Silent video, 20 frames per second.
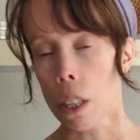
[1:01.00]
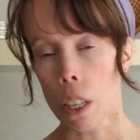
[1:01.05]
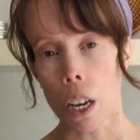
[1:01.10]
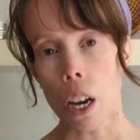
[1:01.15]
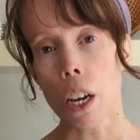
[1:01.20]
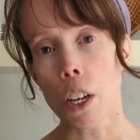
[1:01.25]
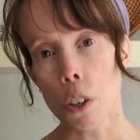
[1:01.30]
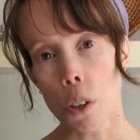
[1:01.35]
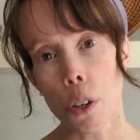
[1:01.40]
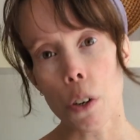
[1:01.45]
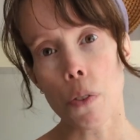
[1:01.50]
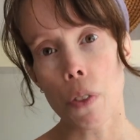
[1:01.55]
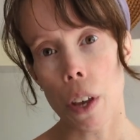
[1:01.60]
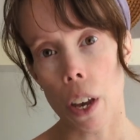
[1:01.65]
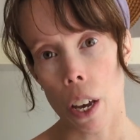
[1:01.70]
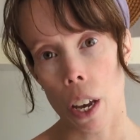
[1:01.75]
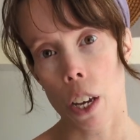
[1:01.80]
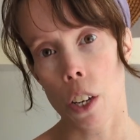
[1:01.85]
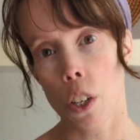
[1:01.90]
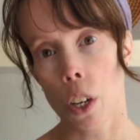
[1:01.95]
the idea of
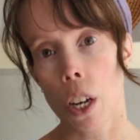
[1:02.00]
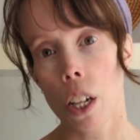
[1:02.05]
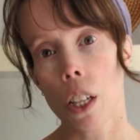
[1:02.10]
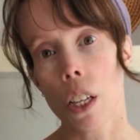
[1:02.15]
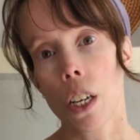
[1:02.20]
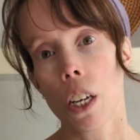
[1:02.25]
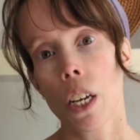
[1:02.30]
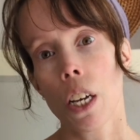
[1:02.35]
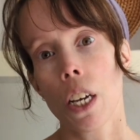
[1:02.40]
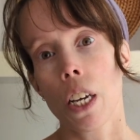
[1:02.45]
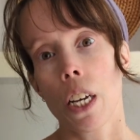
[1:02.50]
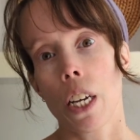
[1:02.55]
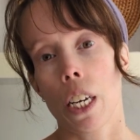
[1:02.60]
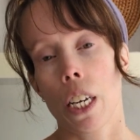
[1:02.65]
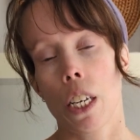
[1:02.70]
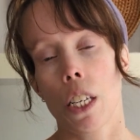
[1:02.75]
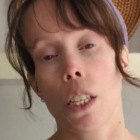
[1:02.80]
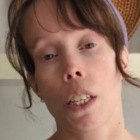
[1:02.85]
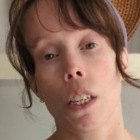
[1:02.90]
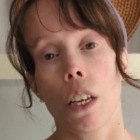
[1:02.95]
the hair gel
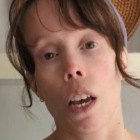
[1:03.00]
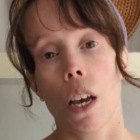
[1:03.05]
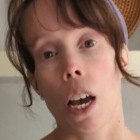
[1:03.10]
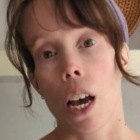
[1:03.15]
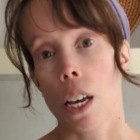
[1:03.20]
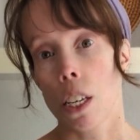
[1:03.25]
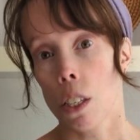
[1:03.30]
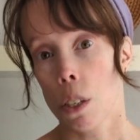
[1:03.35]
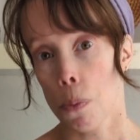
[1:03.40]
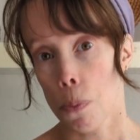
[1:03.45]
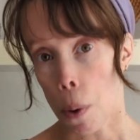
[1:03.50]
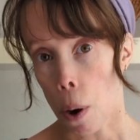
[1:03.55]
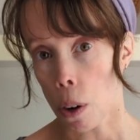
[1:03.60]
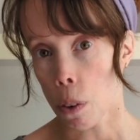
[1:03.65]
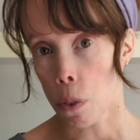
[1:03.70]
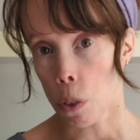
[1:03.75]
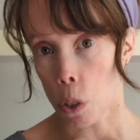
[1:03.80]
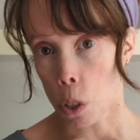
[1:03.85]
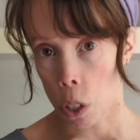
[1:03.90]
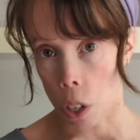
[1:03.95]
is, as
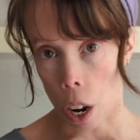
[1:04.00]
part of your